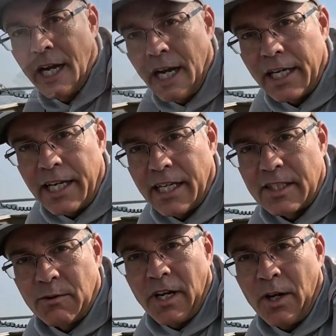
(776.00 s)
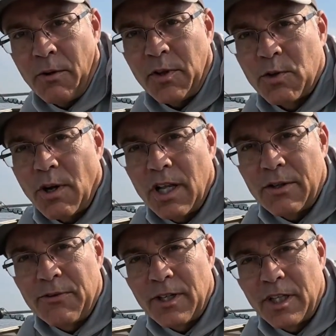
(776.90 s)
I cast around with the
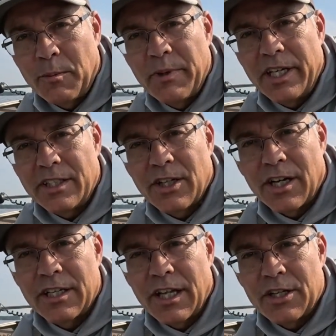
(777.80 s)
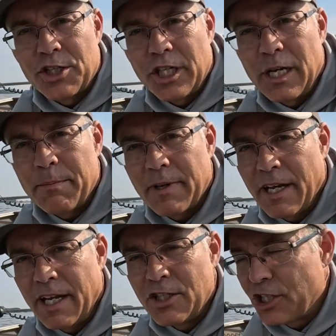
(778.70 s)
crawler for a little bit, caught another sheep,
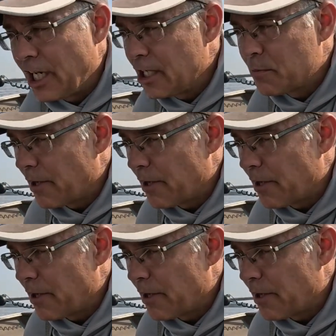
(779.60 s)
and changed